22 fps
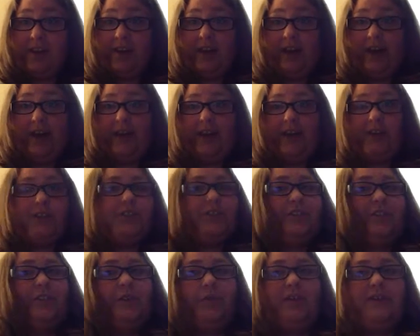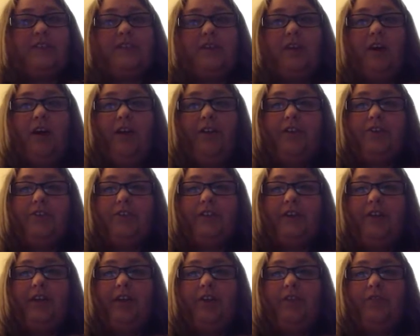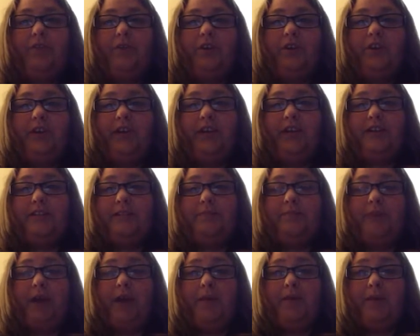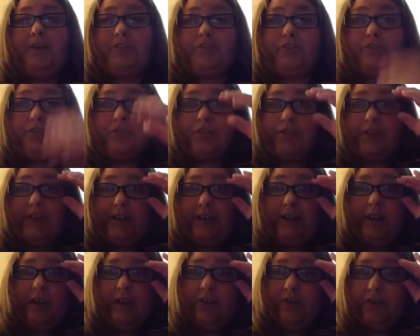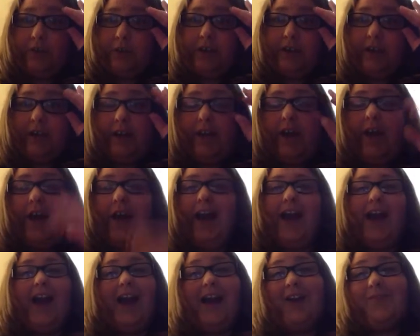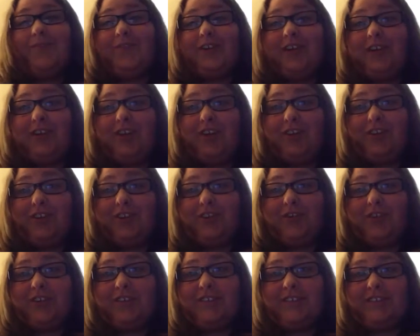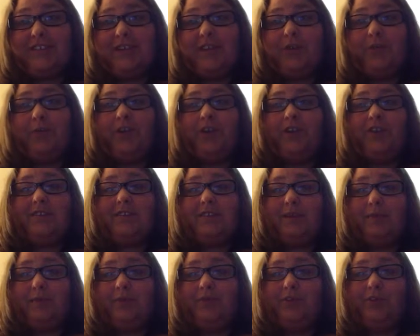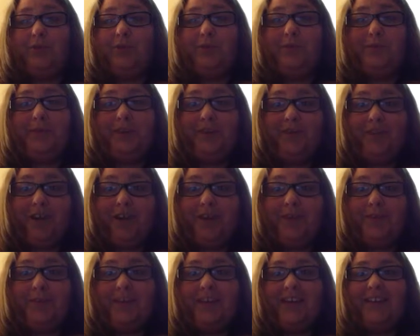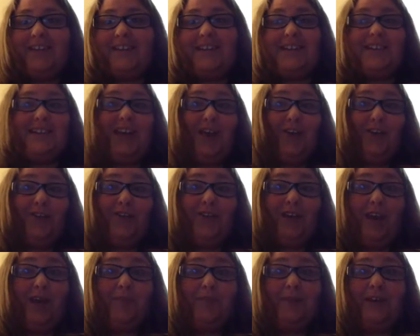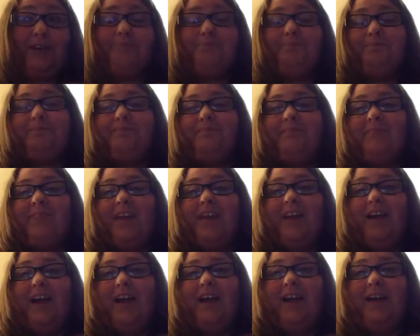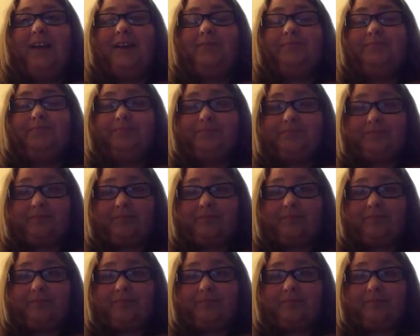I actually went to college in California and did my master's degree in California at Vanguard University, where some of you will be from because that's how you found me. Um,